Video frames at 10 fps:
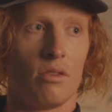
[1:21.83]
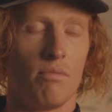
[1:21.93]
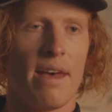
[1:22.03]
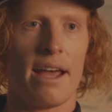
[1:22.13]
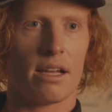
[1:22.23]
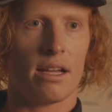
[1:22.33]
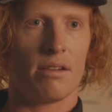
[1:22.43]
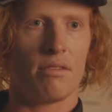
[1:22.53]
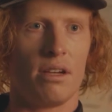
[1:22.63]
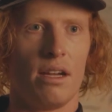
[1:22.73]
to
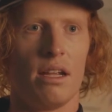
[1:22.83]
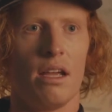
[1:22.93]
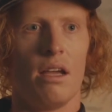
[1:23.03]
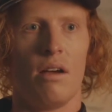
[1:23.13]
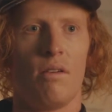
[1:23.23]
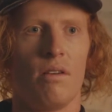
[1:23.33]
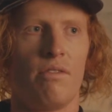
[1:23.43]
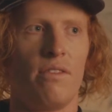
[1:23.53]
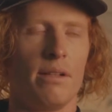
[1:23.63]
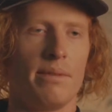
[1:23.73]
backcountry or
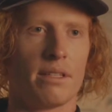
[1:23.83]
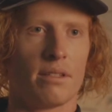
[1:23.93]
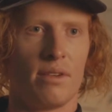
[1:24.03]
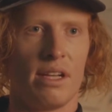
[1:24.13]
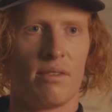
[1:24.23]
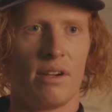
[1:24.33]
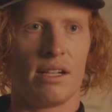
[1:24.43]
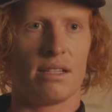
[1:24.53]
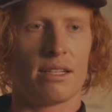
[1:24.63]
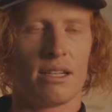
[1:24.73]
filming street
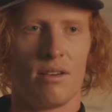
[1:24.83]
rails.